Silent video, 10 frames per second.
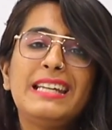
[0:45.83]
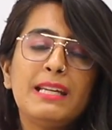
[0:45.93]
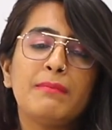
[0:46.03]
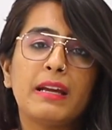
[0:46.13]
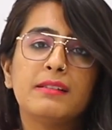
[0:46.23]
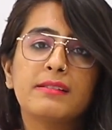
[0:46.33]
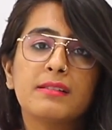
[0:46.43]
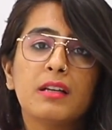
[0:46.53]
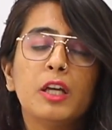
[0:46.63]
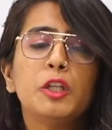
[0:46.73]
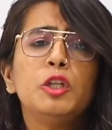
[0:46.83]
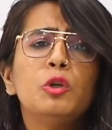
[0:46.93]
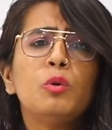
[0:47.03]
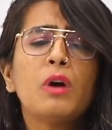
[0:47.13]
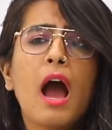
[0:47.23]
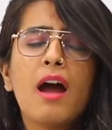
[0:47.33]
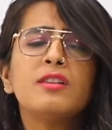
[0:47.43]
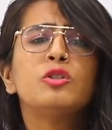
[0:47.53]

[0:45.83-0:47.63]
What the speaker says: emails, you are